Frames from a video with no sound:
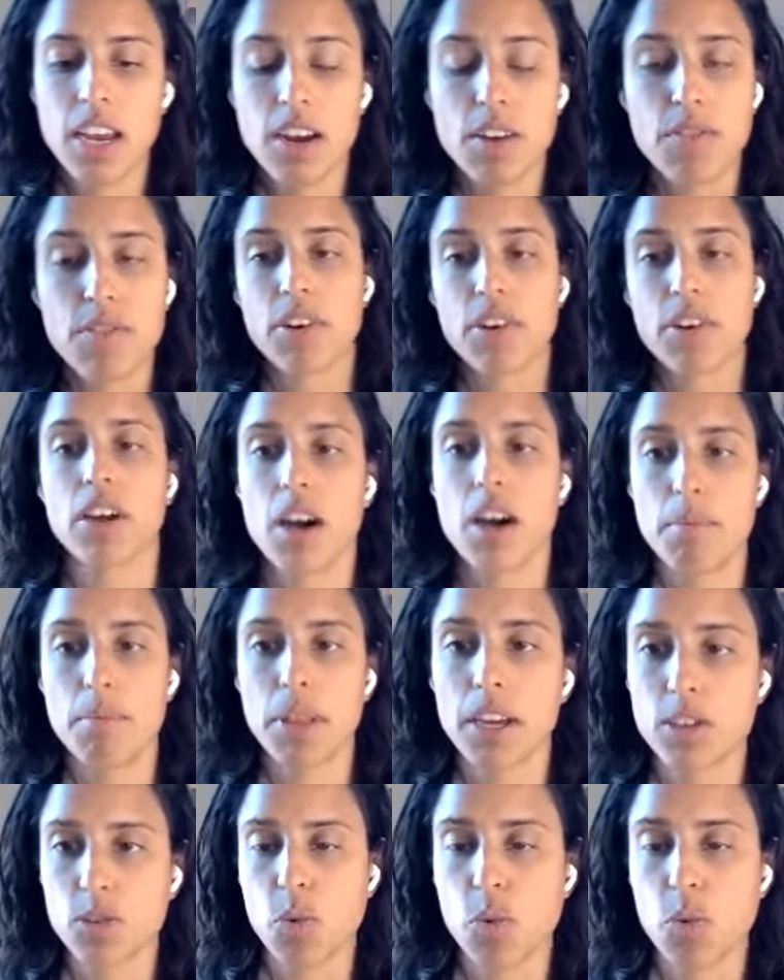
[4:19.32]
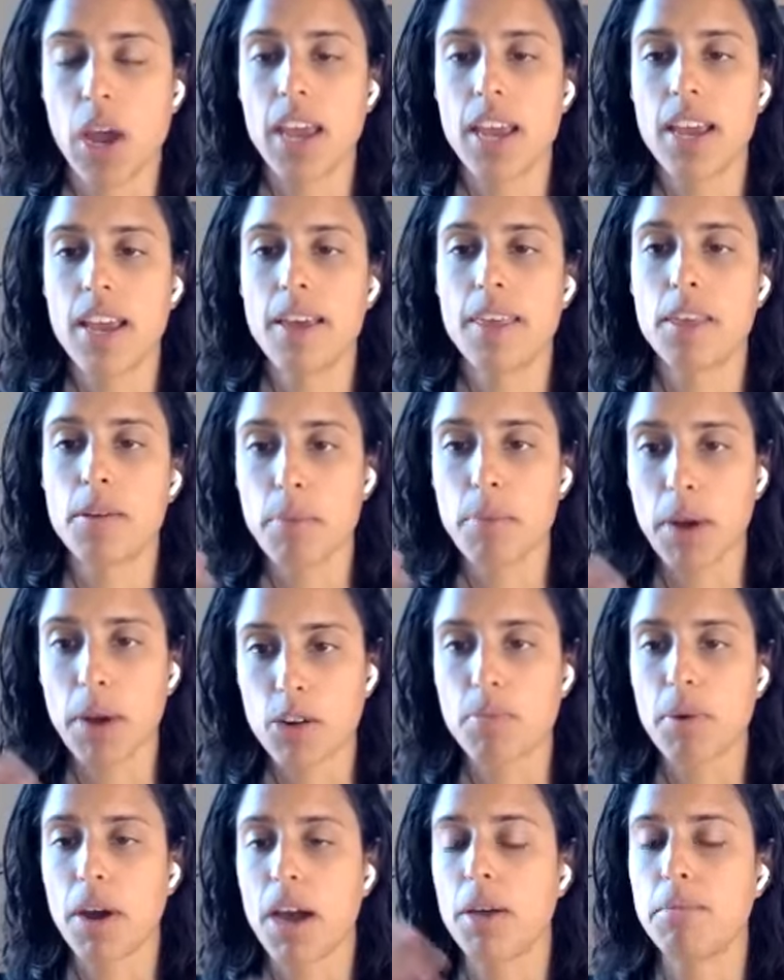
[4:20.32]
in a very complex way, your
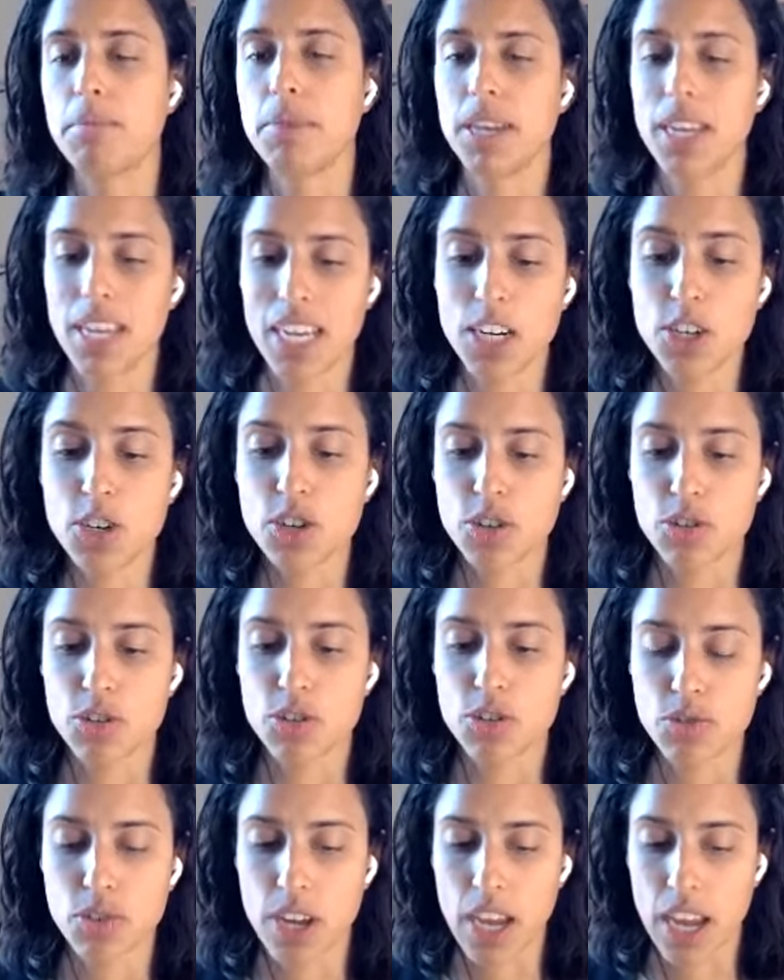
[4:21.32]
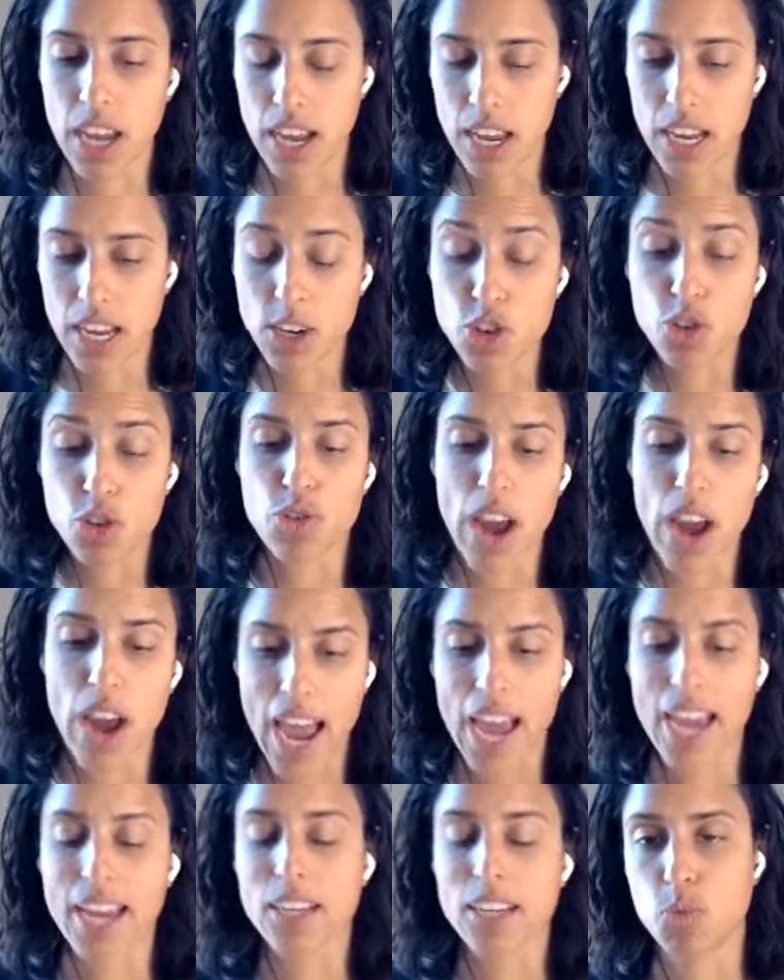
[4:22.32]
microbiome inter
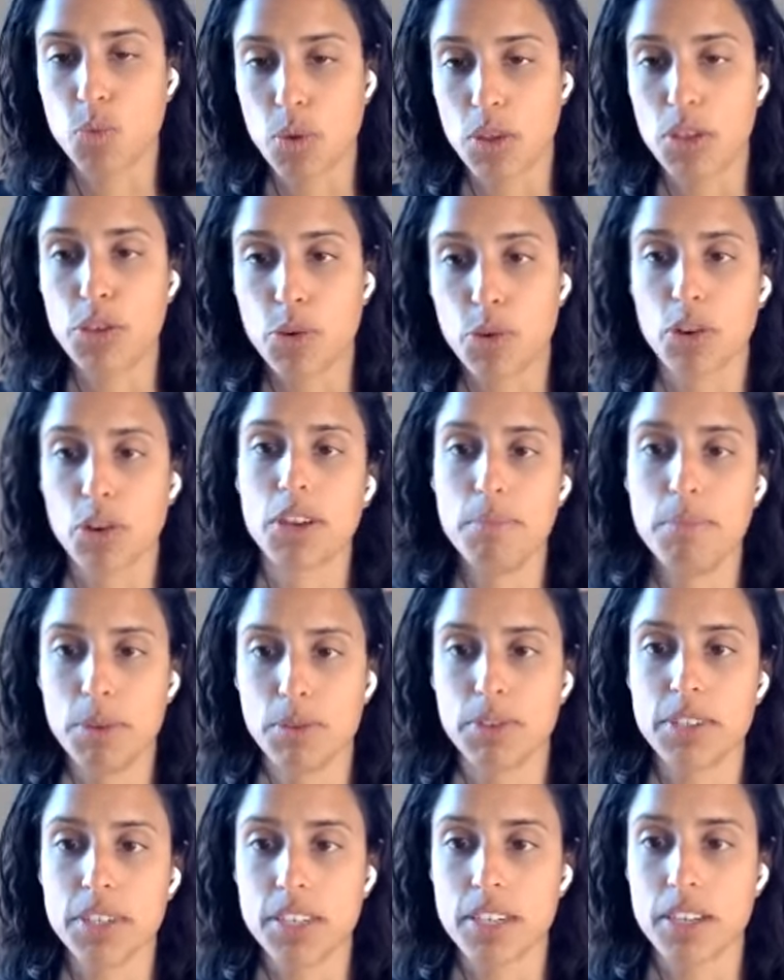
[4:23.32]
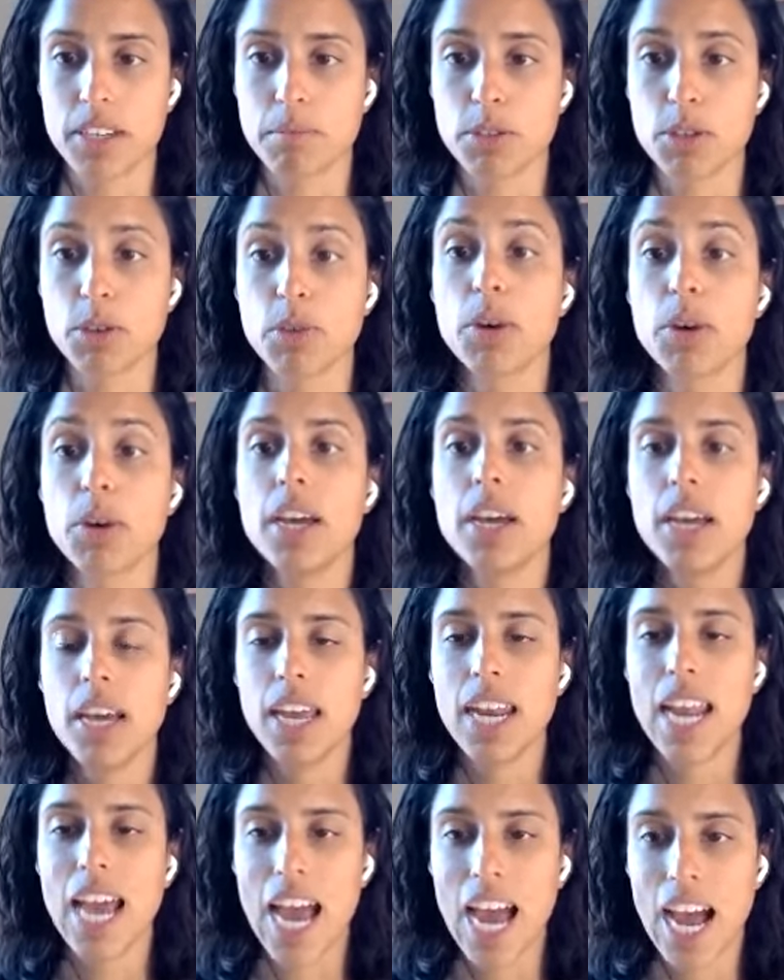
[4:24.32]
interacts with your immune system. So,
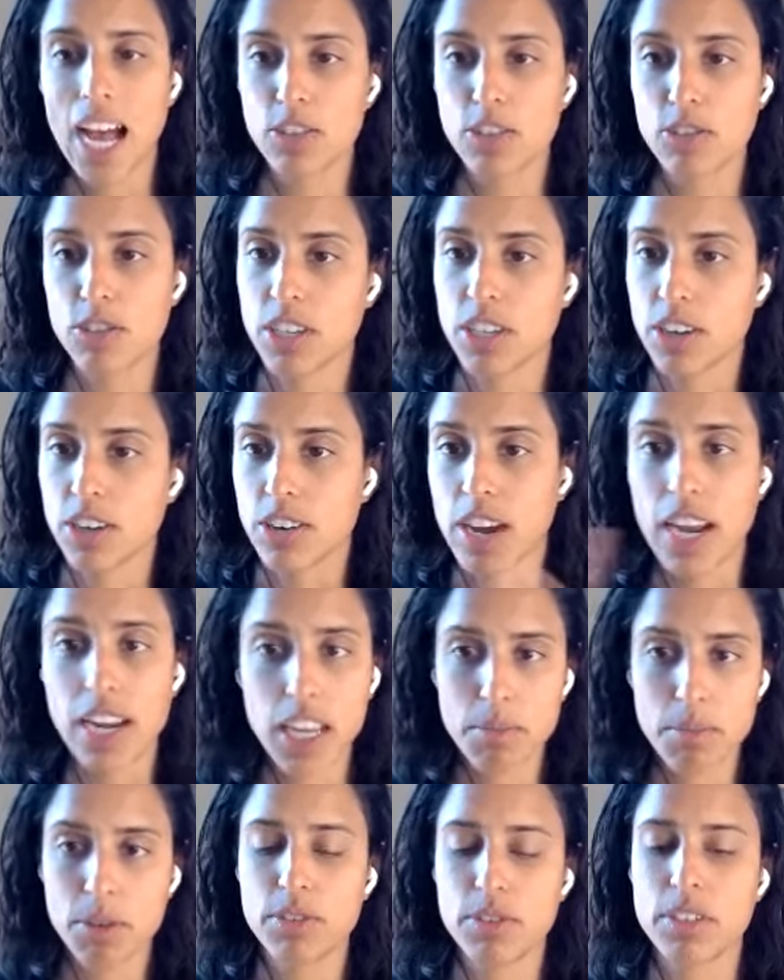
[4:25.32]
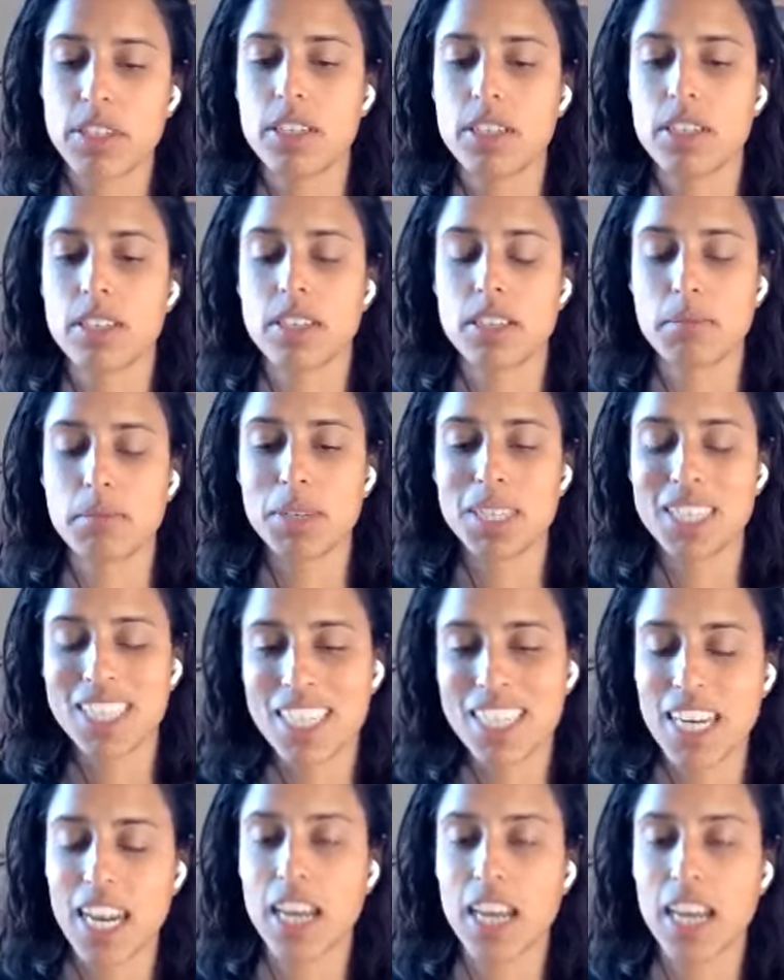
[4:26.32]
an allergy or any immune disease is a
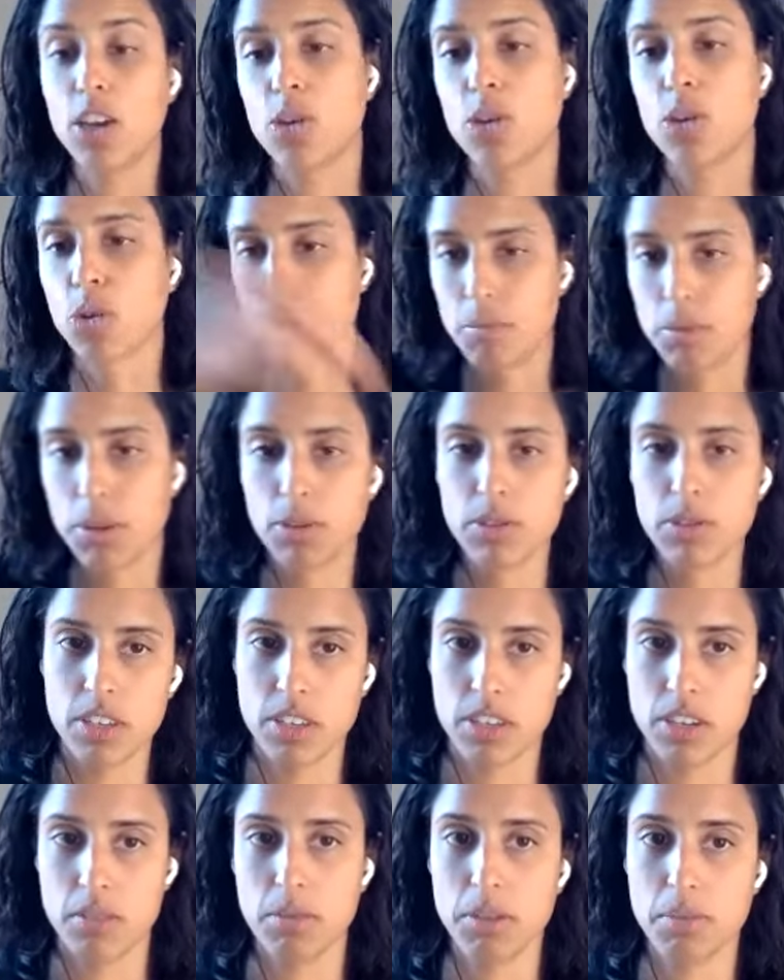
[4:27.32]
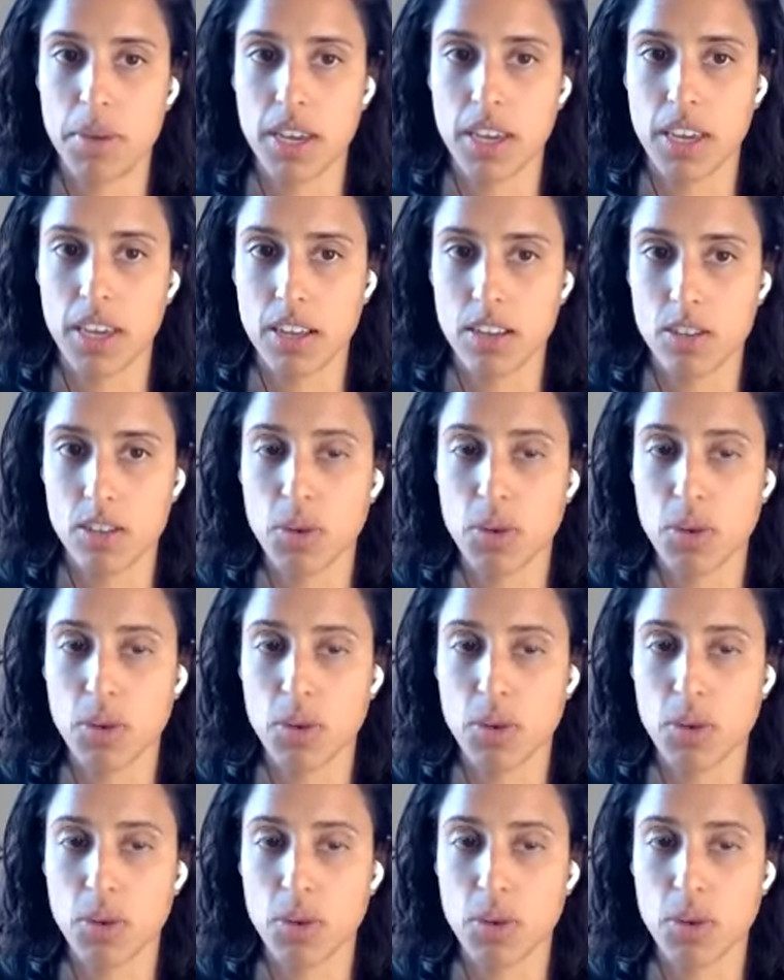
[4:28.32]
mistake your immune system is making.